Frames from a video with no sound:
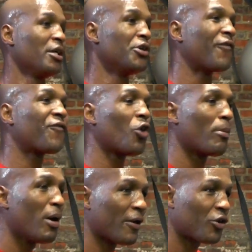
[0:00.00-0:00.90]

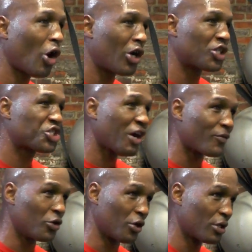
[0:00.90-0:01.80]
Floyd Mayweather call it a
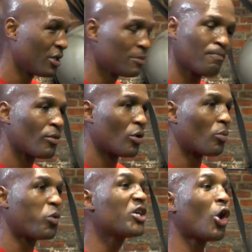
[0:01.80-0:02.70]
shovel hook.
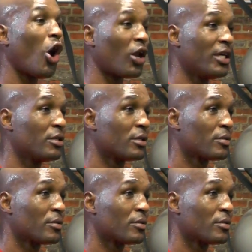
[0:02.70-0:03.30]
We call it